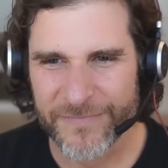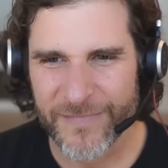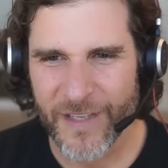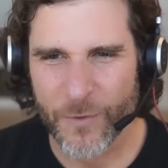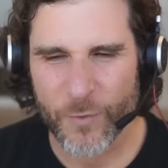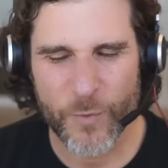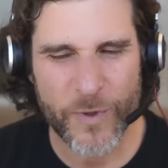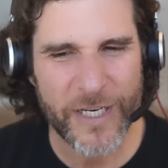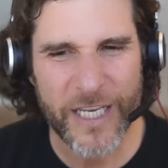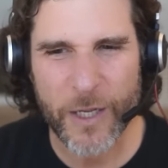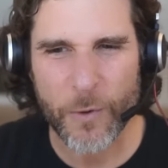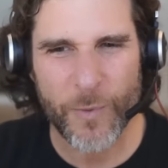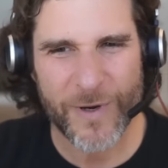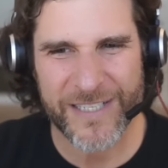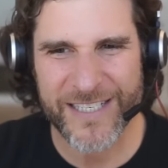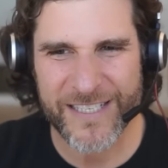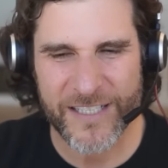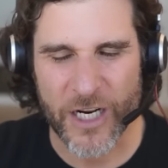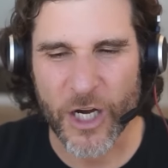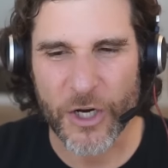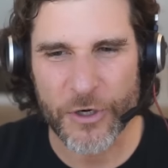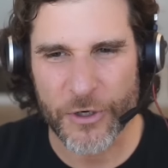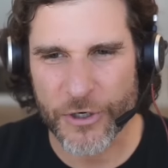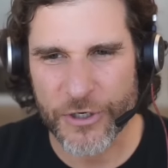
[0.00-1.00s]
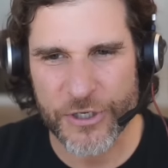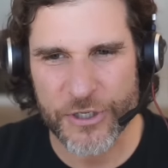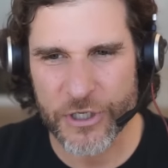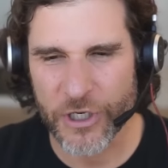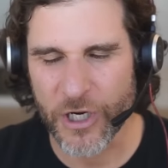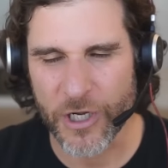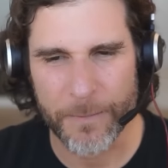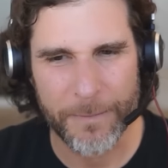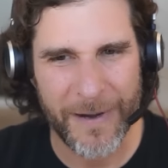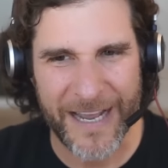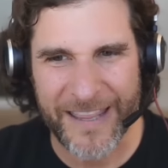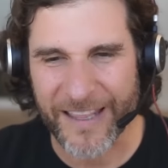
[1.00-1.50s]
Really wasn't
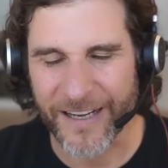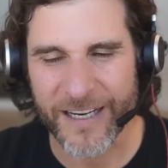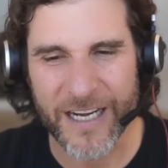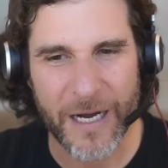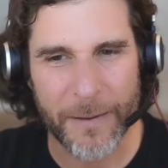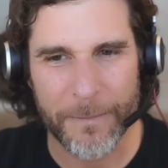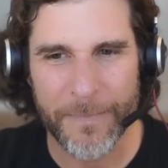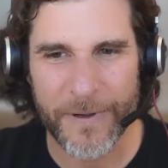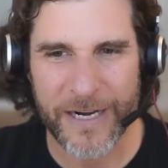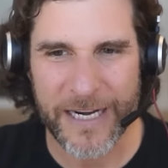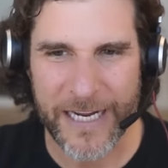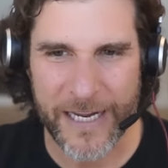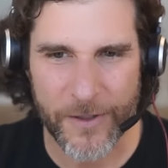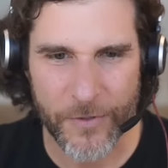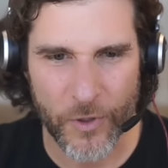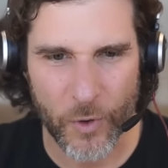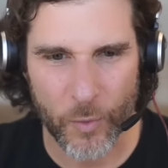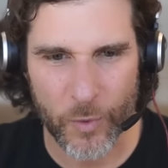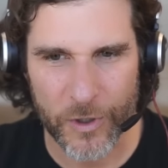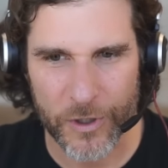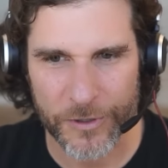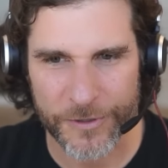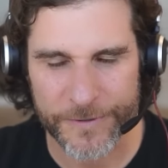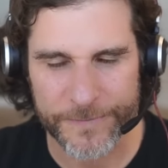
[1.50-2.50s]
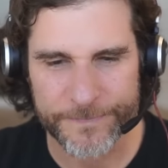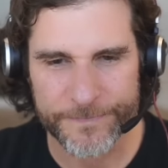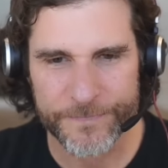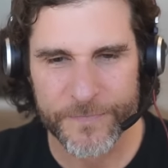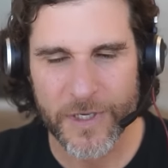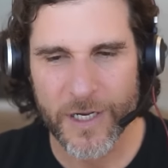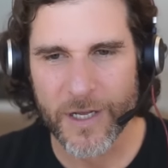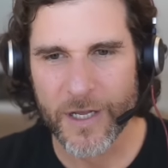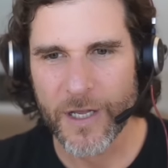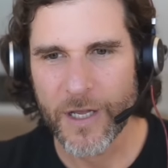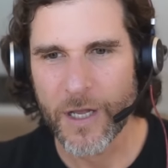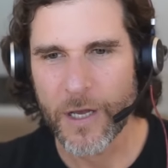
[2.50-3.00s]
understood by the company in the world.
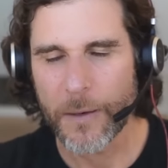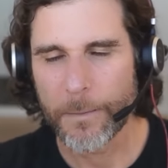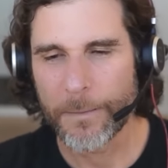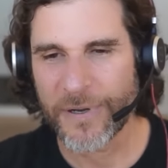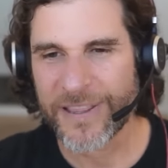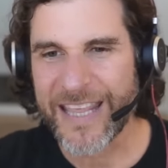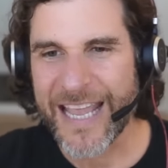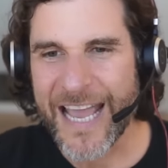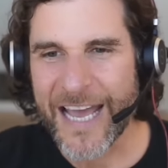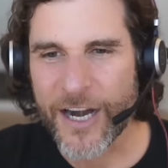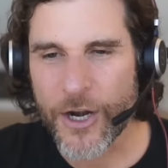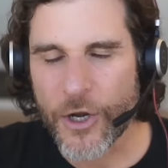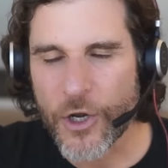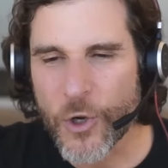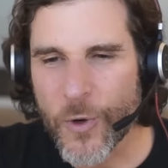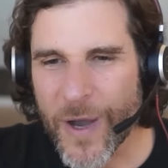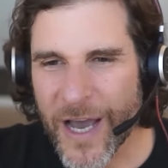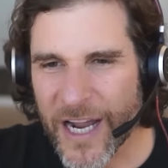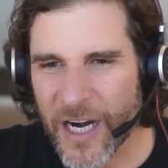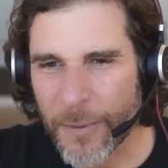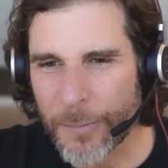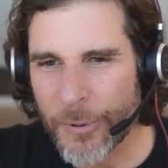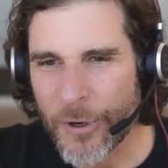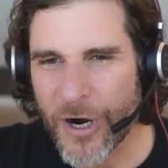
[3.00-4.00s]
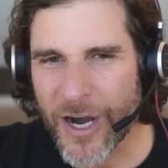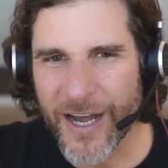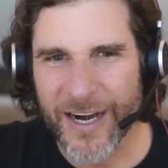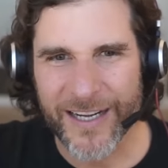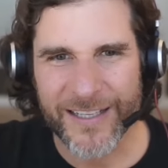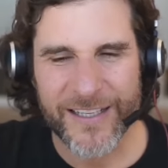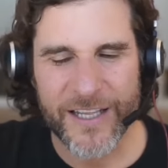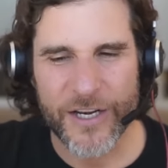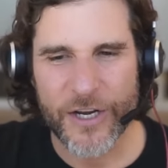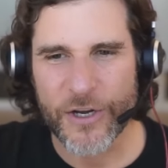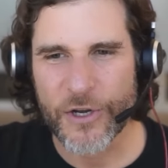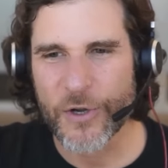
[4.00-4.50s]
But they had a new head of
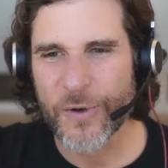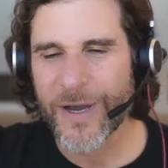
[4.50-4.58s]
product and a new